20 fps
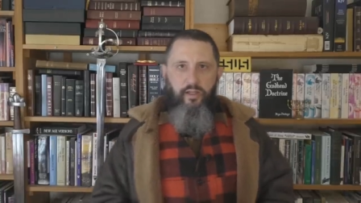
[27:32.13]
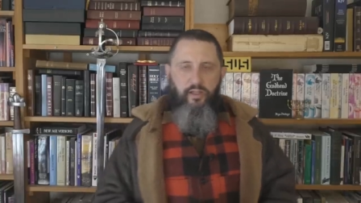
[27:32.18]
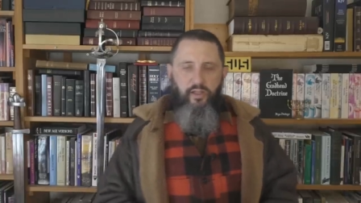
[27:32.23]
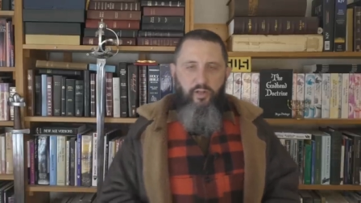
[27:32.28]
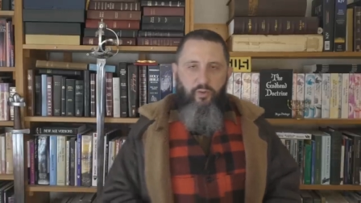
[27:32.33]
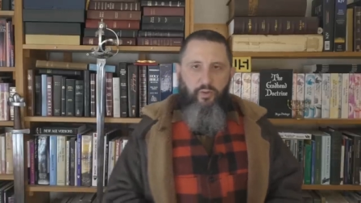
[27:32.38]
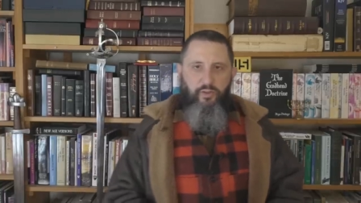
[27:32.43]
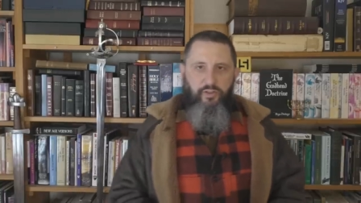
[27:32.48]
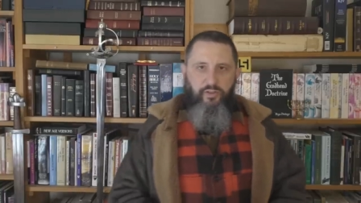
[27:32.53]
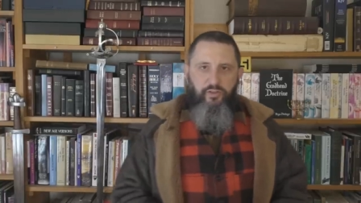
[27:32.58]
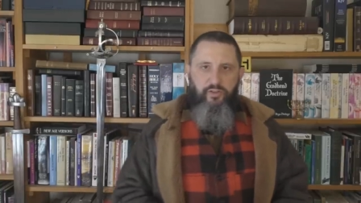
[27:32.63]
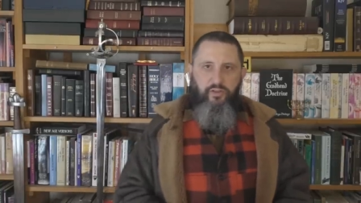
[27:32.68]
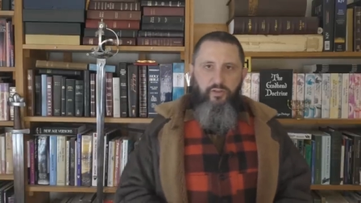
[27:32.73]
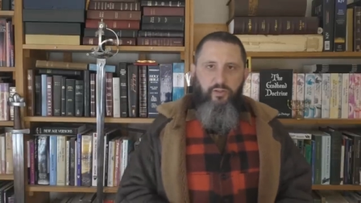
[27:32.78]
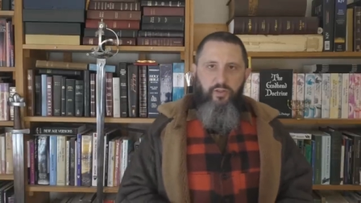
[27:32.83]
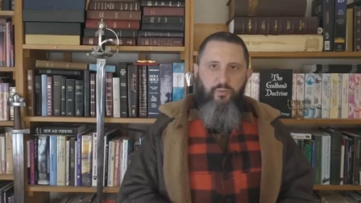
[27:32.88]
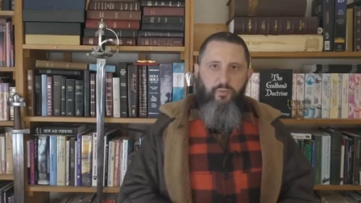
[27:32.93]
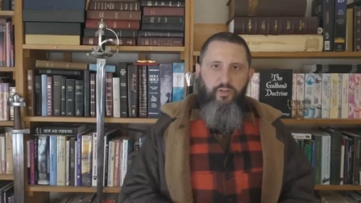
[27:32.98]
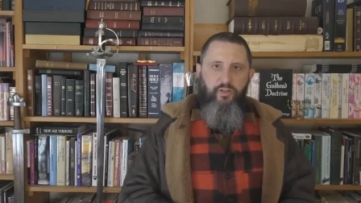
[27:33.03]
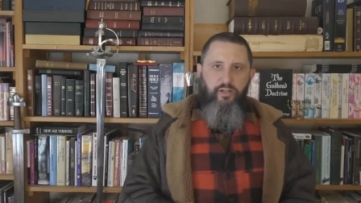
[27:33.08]
You know what you're
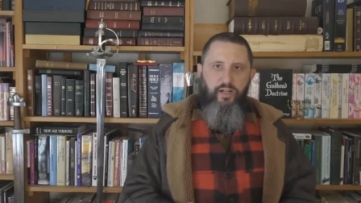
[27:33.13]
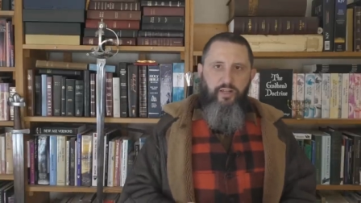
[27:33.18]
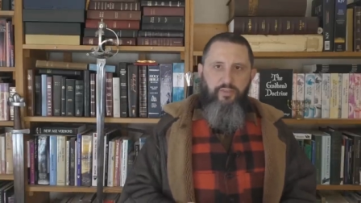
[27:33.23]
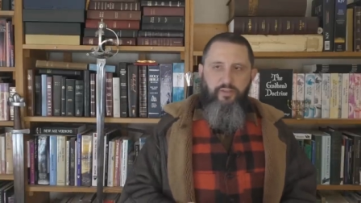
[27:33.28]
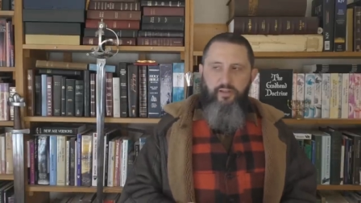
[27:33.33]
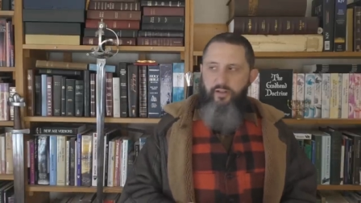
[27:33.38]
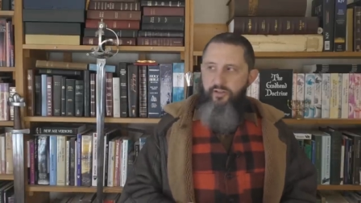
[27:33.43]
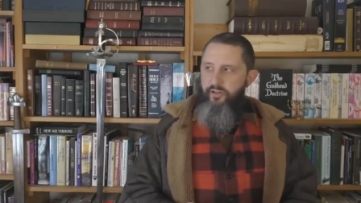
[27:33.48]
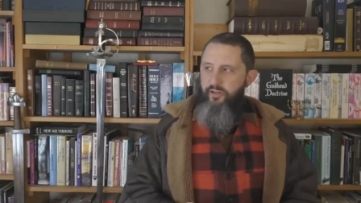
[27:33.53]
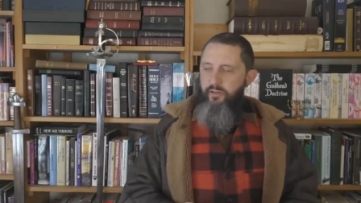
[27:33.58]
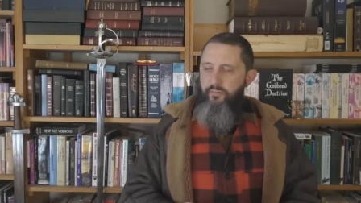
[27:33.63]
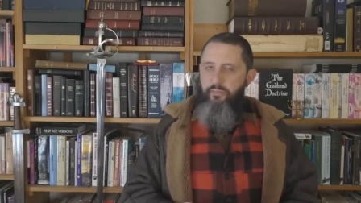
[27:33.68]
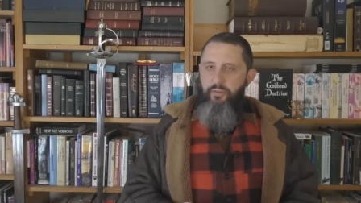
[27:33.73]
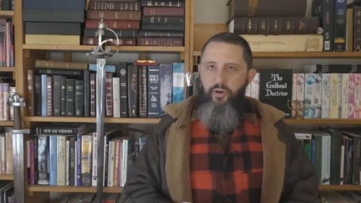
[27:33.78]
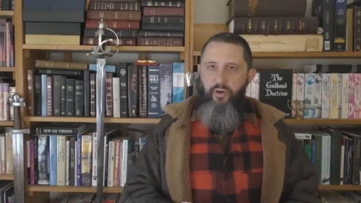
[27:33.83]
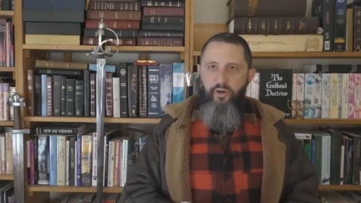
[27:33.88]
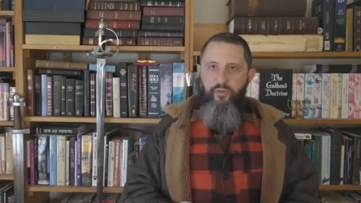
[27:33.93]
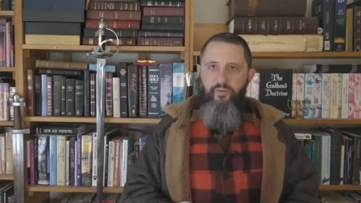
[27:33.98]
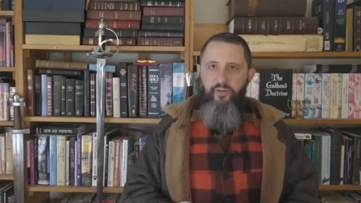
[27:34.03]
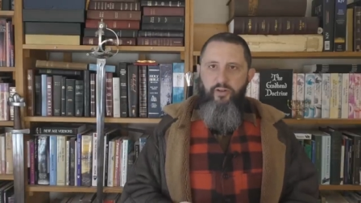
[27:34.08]
doing when you're out there and you're a
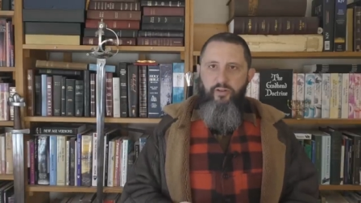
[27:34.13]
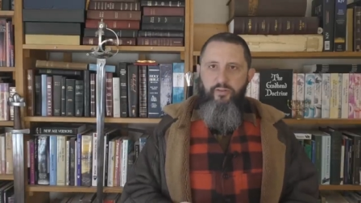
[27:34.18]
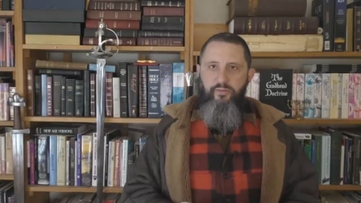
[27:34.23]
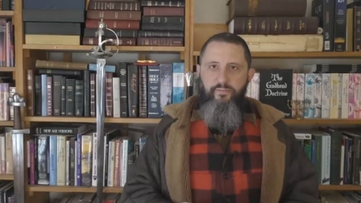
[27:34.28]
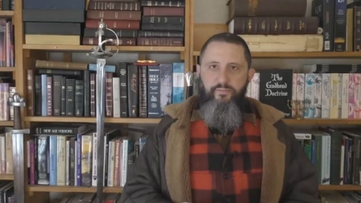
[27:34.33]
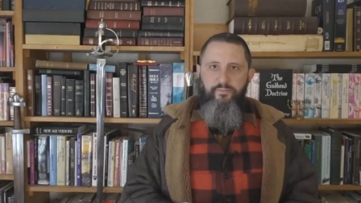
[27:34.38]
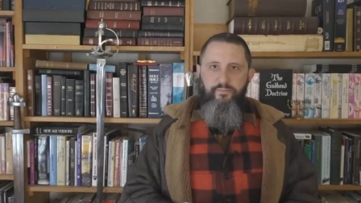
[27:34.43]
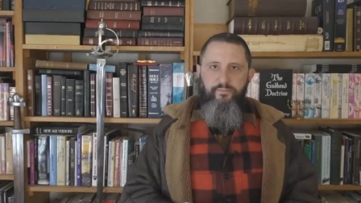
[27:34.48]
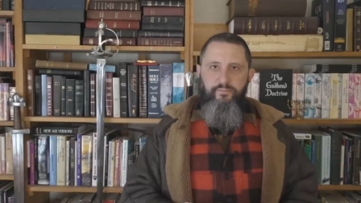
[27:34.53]
pervert?